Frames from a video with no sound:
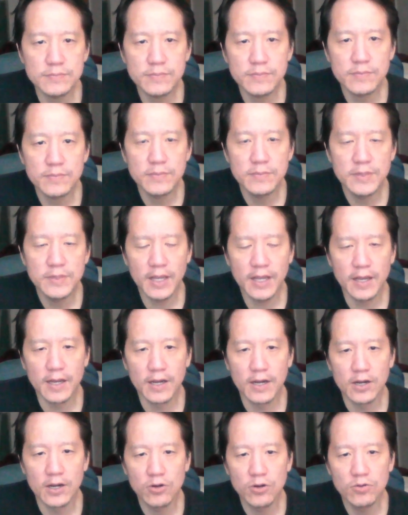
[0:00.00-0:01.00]

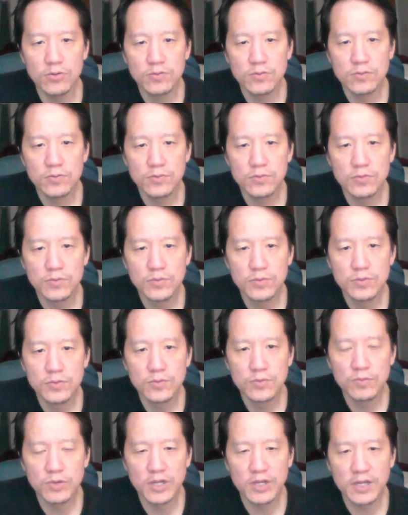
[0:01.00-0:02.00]
Now
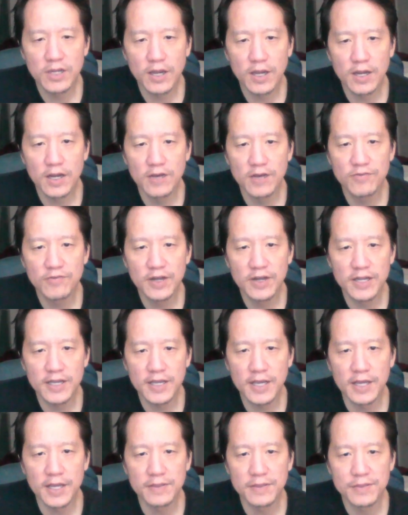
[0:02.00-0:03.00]
we have,
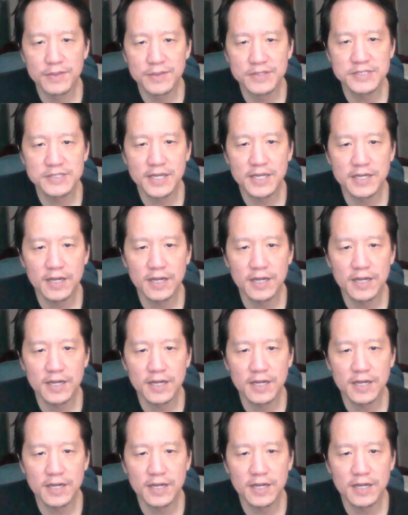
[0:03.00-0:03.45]
again, this